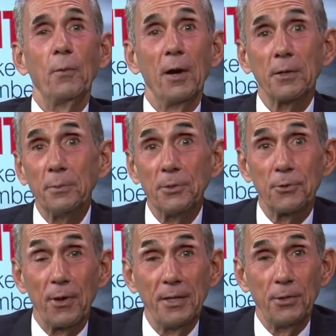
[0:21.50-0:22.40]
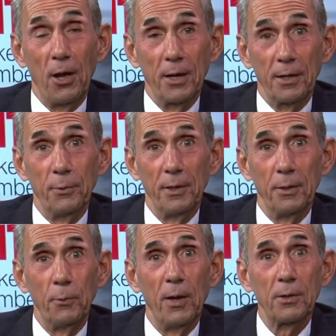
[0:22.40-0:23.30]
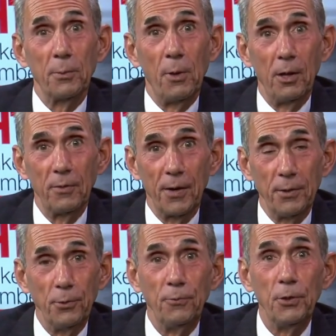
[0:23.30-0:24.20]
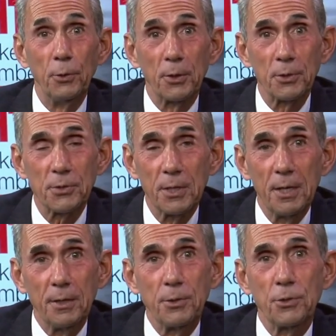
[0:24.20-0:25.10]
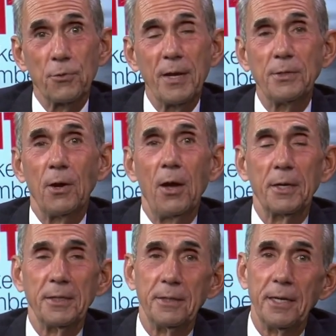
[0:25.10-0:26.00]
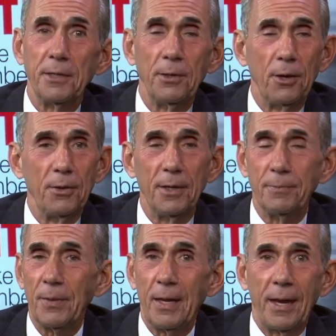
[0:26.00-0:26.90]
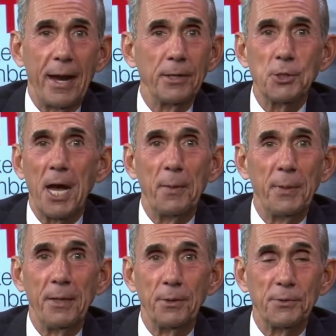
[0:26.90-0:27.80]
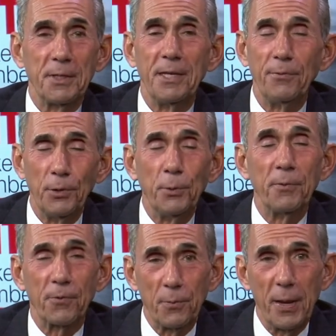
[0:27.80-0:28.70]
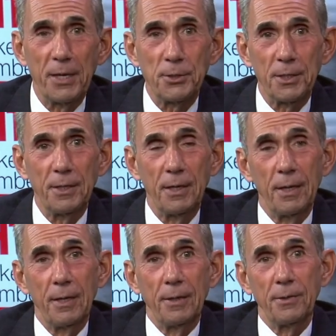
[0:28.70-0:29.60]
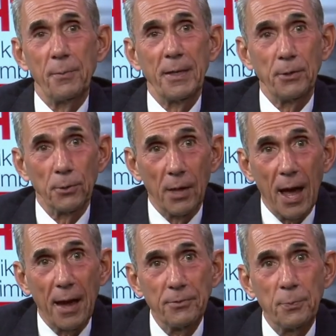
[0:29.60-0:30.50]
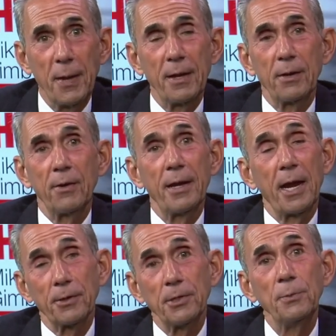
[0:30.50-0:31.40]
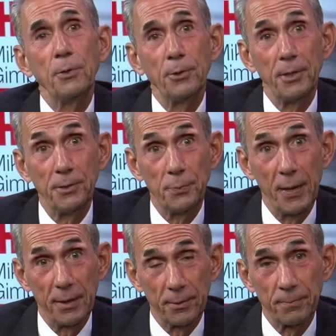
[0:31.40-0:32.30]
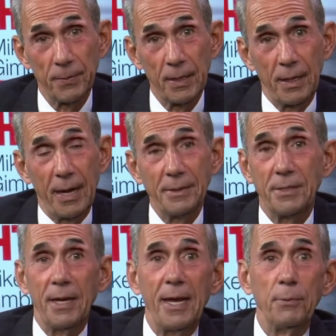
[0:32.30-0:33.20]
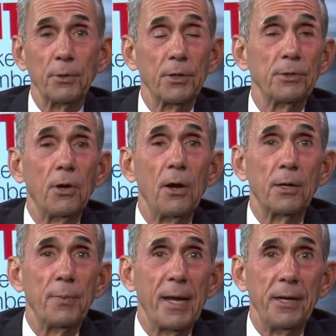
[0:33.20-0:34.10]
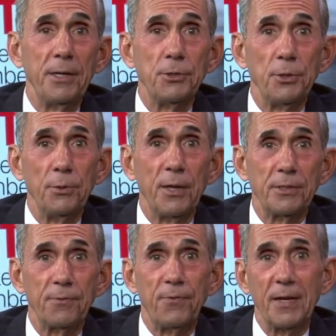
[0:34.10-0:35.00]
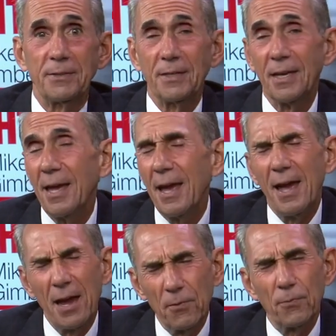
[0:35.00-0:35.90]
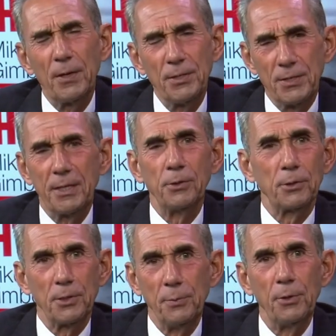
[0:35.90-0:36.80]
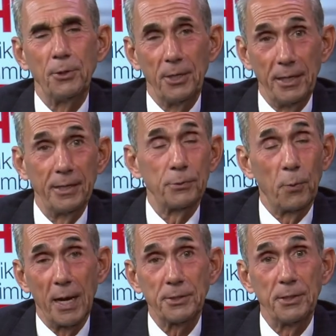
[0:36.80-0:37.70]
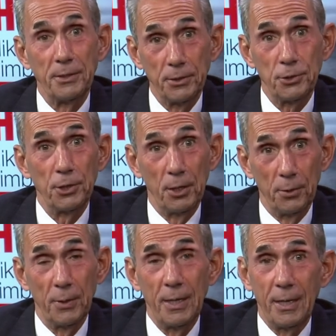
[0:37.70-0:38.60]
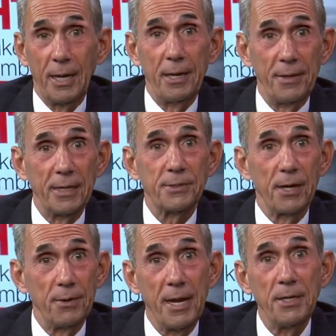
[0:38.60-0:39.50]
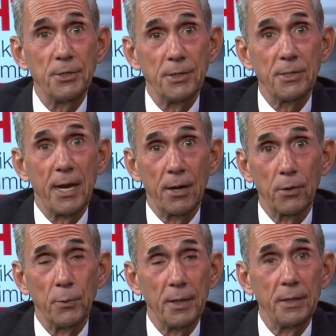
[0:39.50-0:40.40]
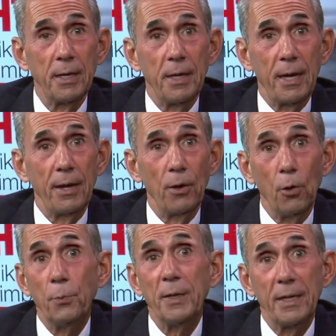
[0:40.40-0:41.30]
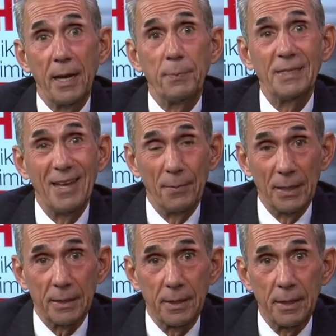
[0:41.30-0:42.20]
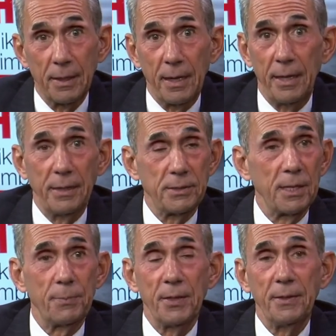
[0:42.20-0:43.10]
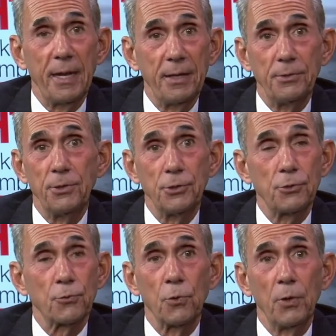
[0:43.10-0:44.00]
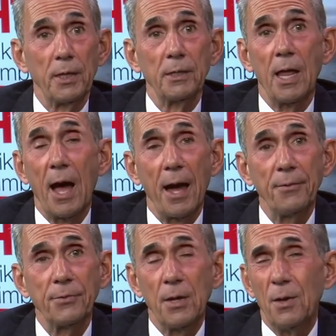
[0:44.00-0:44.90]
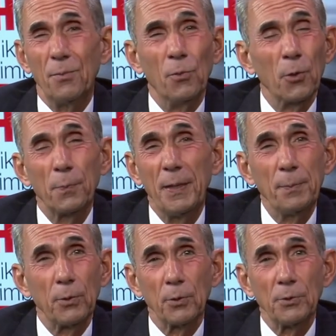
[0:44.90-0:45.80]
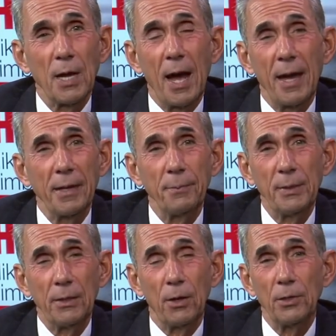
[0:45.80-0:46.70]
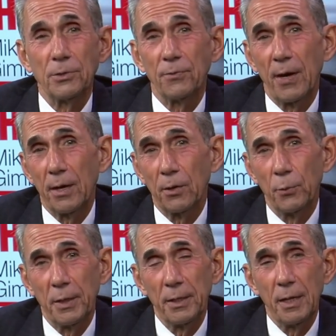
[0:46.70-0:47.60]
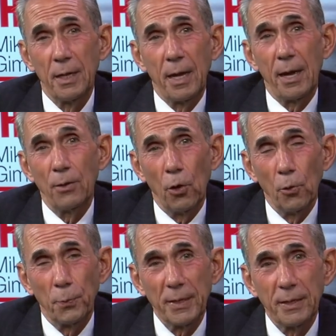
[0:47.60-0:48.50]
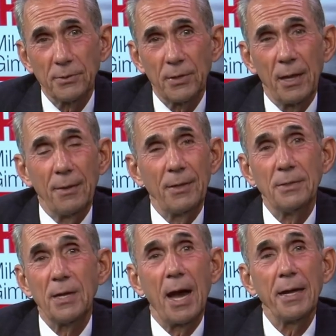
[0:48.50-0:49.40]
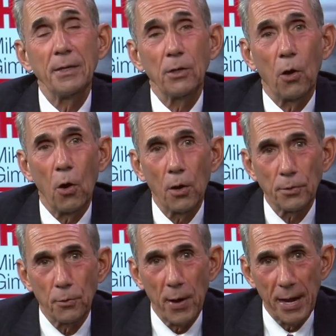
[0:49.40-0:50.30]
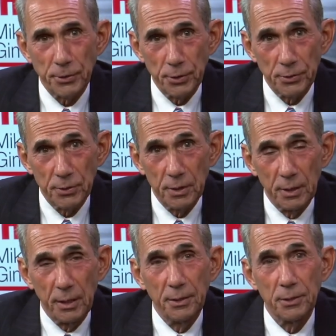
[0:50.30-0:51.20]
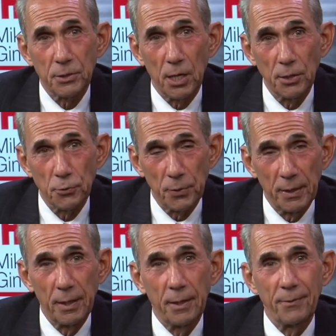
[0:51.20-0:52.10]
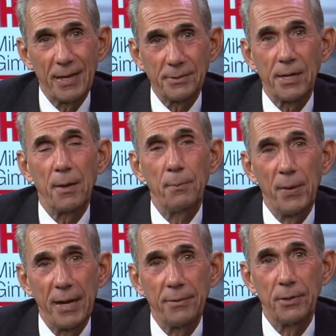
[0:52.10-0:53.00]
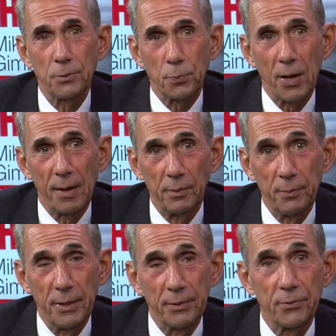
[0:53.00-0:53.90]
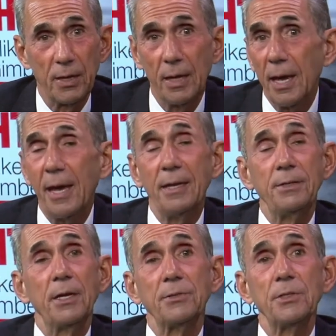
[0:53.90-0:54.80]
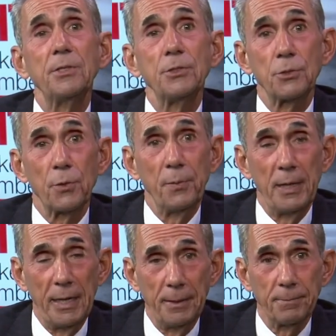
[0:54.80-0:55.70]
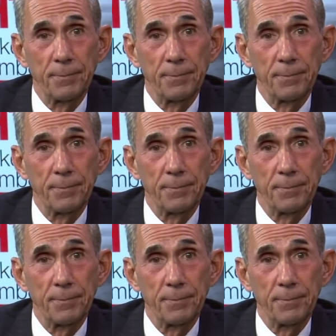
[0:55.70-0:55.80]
welcome to Straight Talk. I want to welcome all of our new viewers to Straight Talk and let you know that our job here is to give you information to make your lives better and our communities better. And today we're going to talk about an issue that's affecting every single community that's watching this show, and that's our nation's heroin and opiate epidemic. And it's something that is destroying lives. More people are dying because of heroin and opiates than die in car crashes in this country. That's how bad this problem is, and it doesn't discriminate.